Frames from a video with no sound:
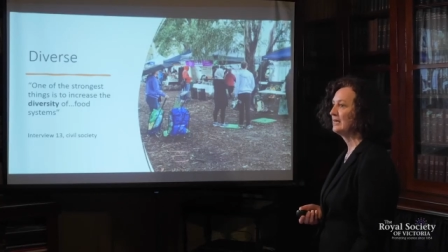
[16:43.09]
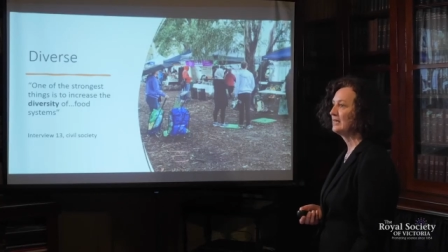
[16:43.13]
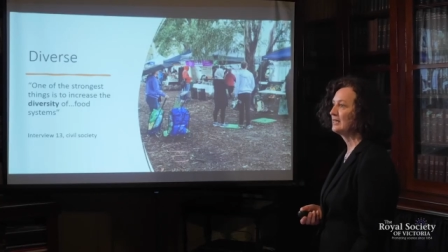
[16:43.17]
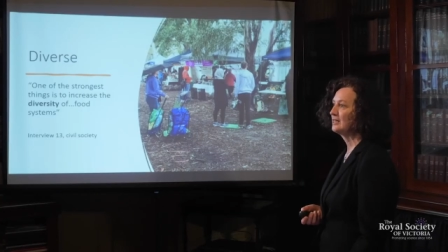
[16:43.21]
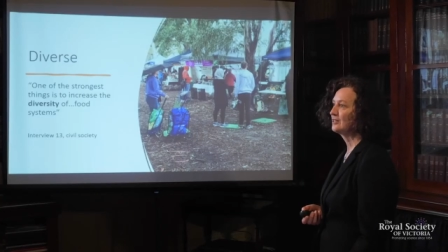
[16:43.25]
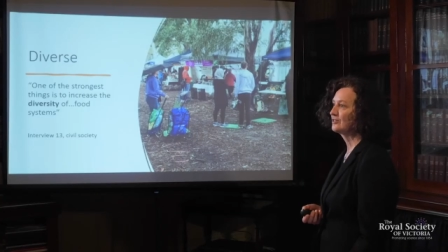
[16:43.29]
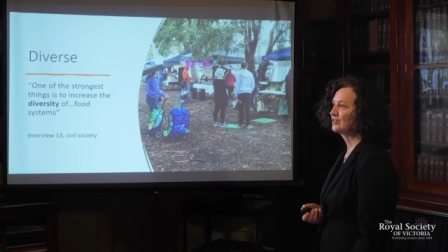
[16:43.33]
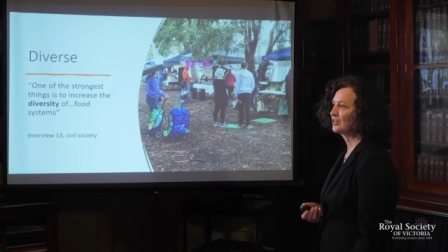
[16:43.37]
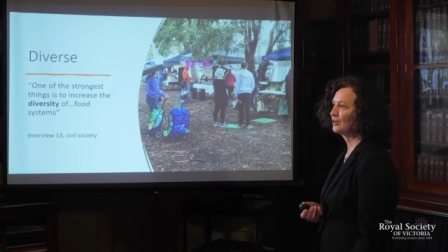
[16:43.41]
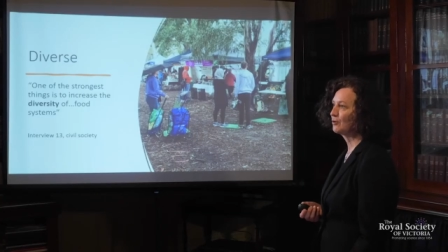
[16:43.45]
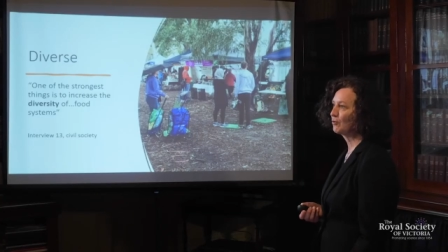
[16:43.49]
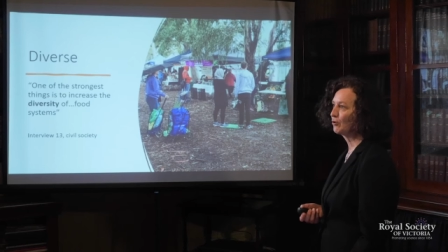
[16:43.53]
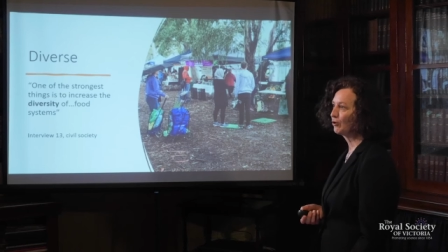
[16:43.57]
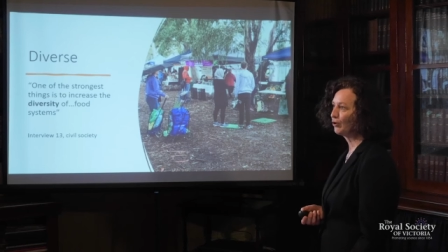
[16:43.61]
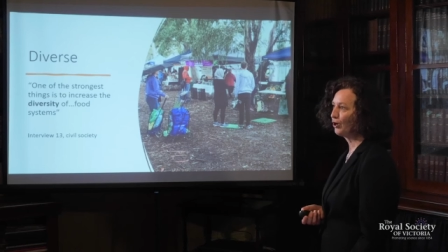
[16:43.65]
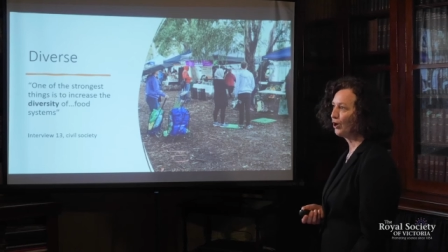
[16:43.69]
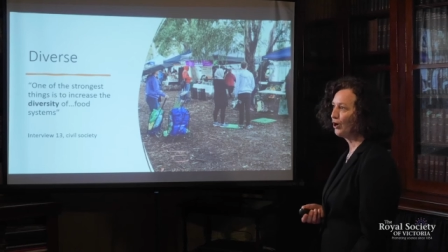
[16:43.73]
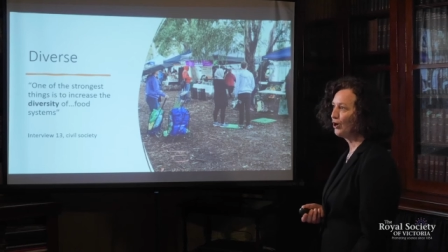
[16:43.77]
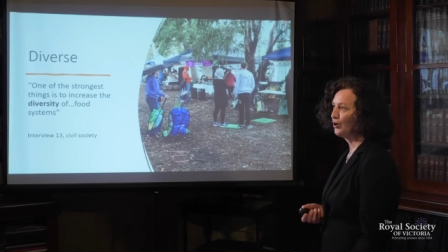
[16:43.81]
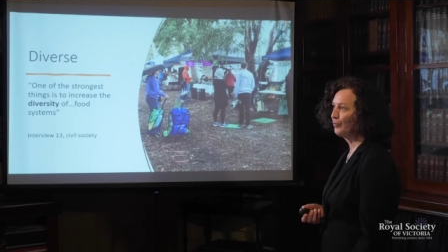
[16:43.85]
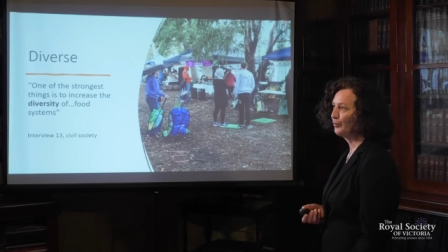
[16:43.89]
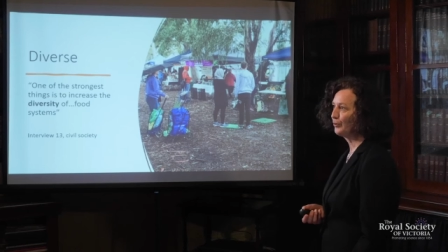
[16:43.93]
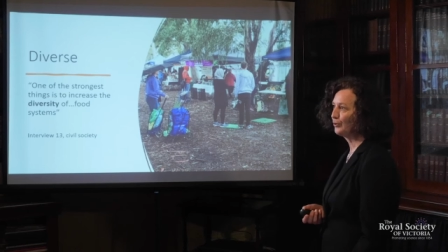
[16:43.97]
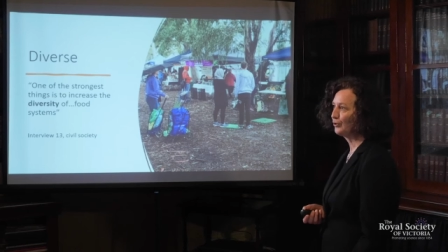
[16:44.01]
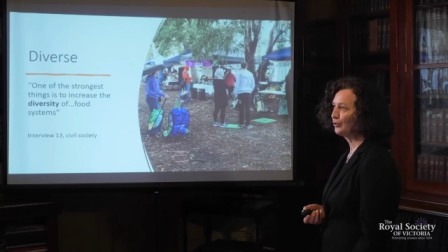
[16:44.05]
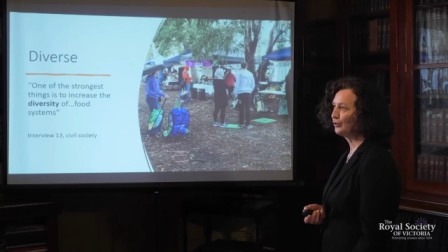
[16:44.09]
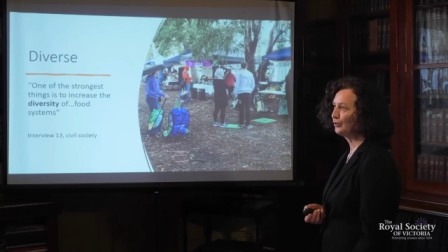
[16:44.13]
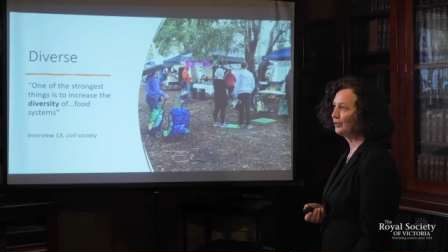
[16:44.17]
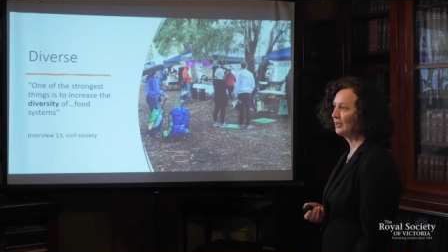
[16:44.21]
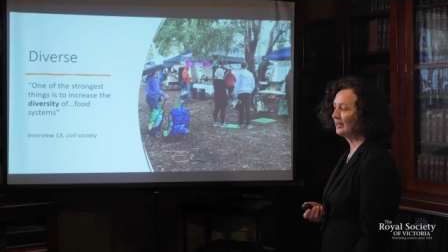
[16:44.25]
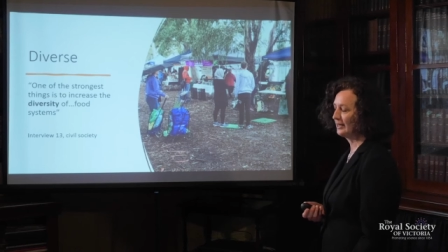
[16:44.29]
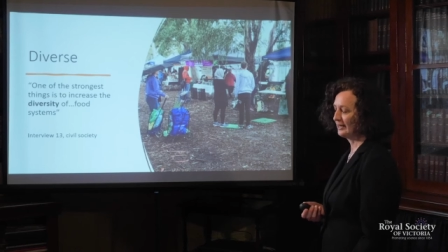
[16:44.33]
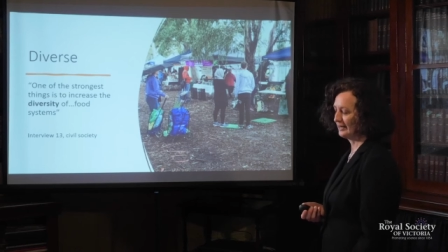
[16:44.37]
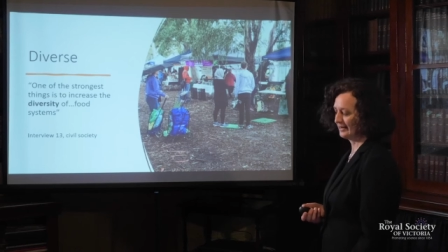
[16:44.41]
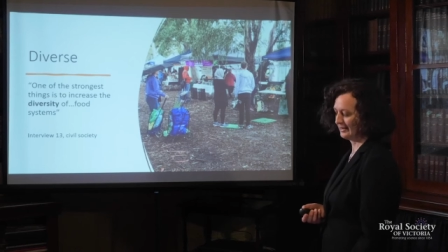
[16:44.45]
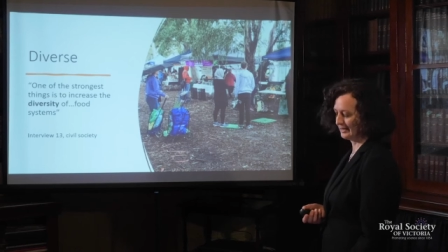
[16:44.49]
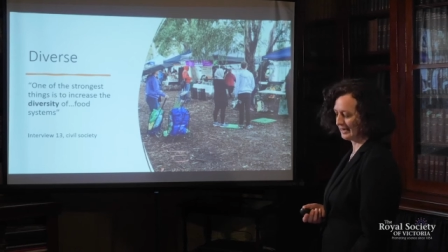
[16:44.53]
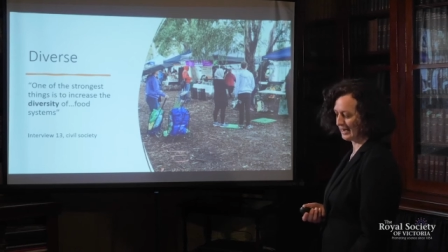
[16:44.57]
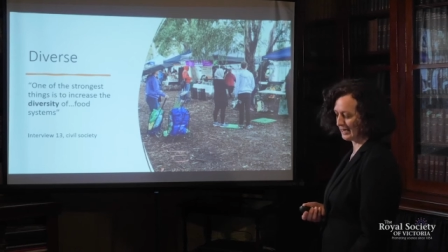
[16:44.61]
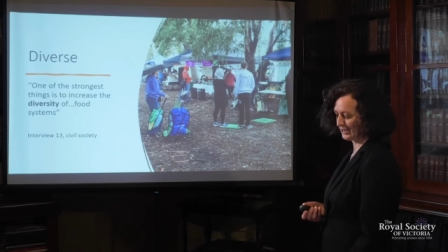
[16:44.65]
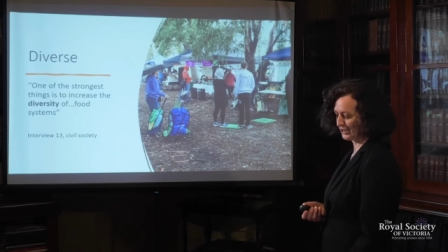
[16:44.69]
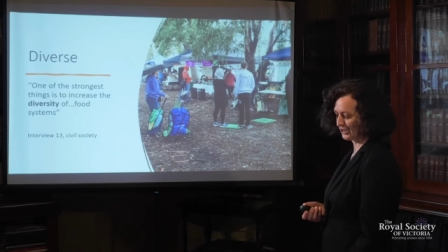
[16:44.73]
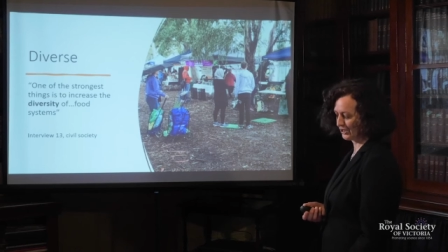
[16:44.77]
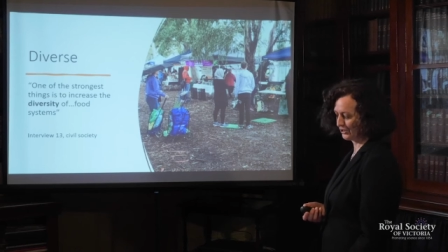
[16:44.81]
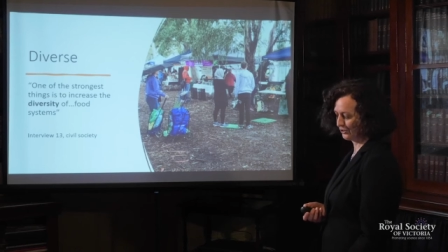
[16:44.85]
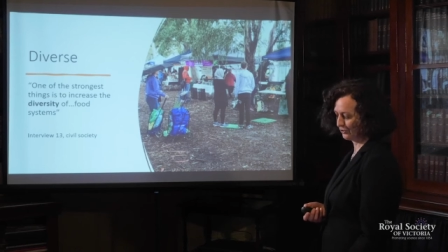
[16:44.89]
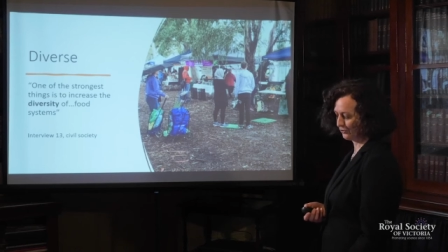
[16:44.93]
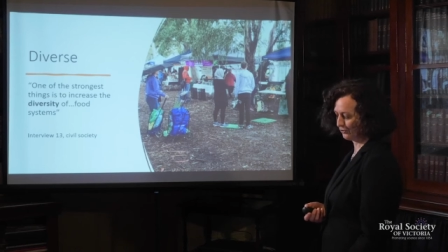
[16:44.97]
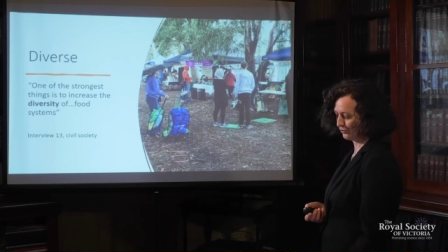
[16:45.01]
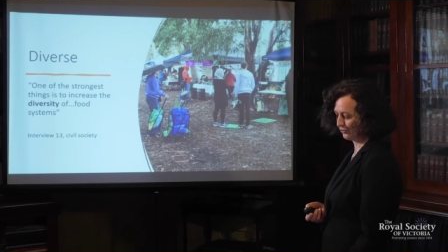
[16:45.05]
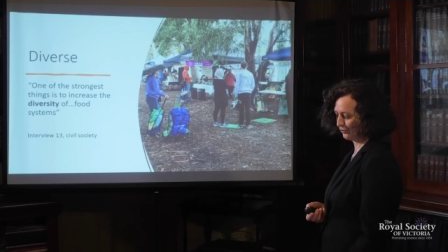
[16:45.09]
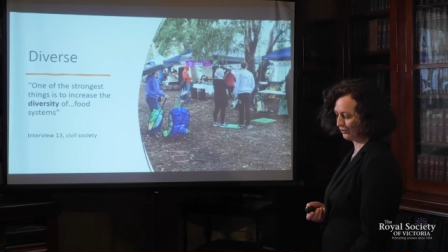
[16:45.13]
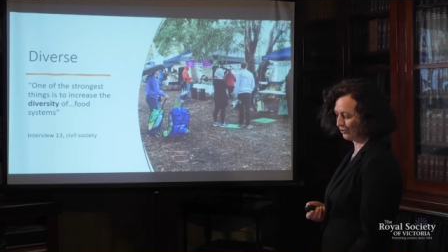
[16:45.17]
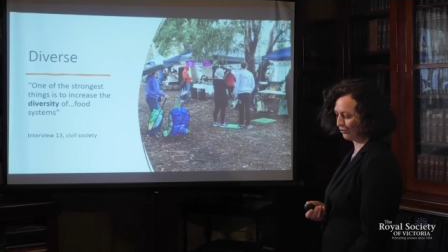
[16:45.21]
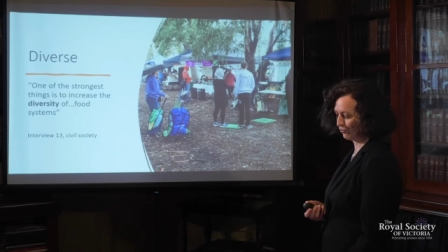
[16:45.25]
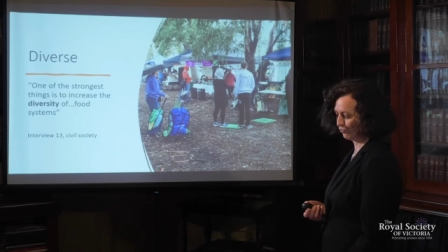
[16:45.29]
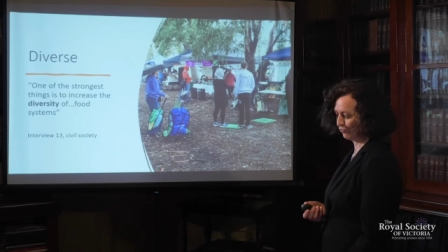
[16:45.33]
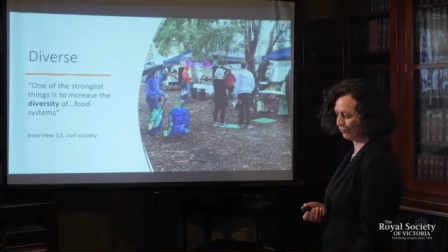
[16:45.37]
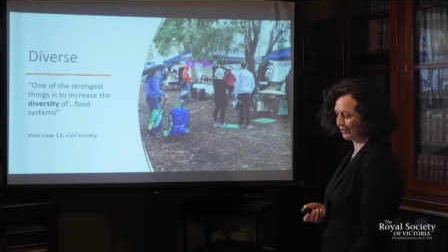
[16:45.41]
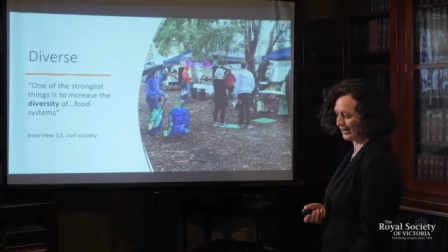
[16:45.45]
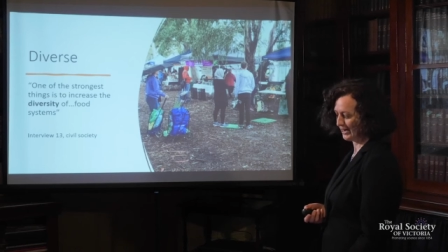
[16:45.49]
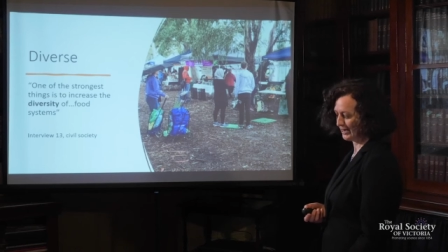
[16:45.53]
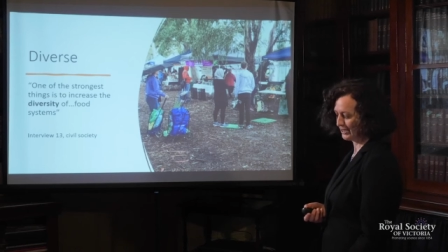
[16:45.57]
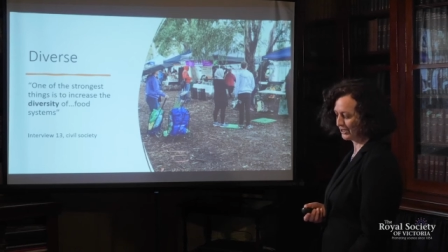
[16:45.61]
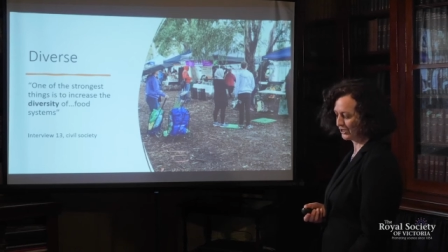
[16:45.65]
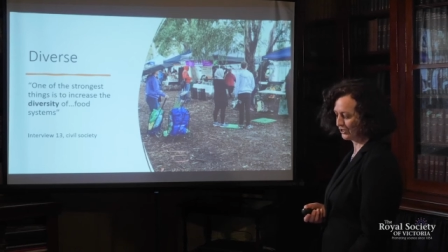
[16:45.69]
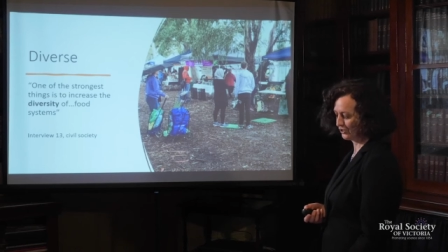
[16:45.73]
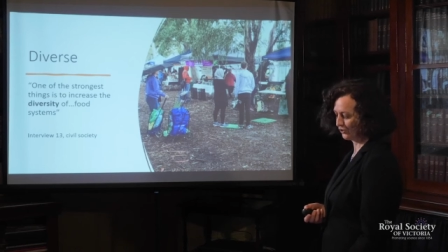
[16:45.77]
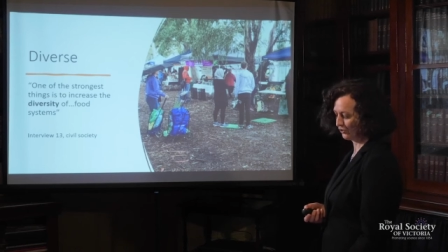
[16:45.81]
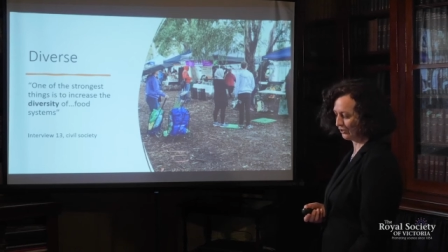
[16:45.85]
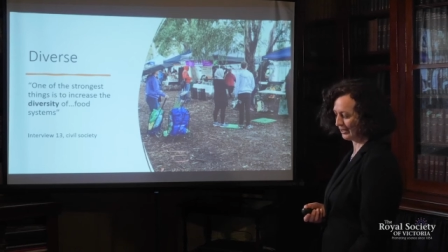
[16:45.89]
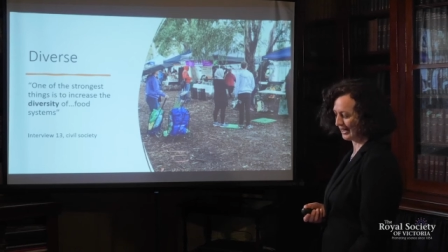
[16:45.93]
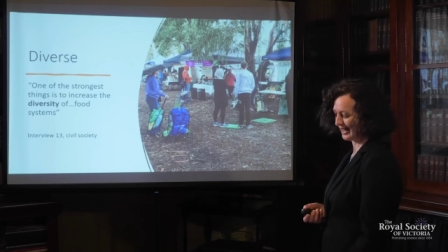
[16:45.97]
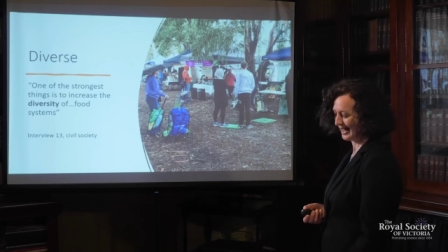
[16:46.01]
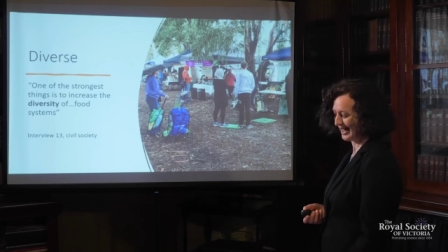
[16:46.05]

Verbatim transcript: So global, national, regional,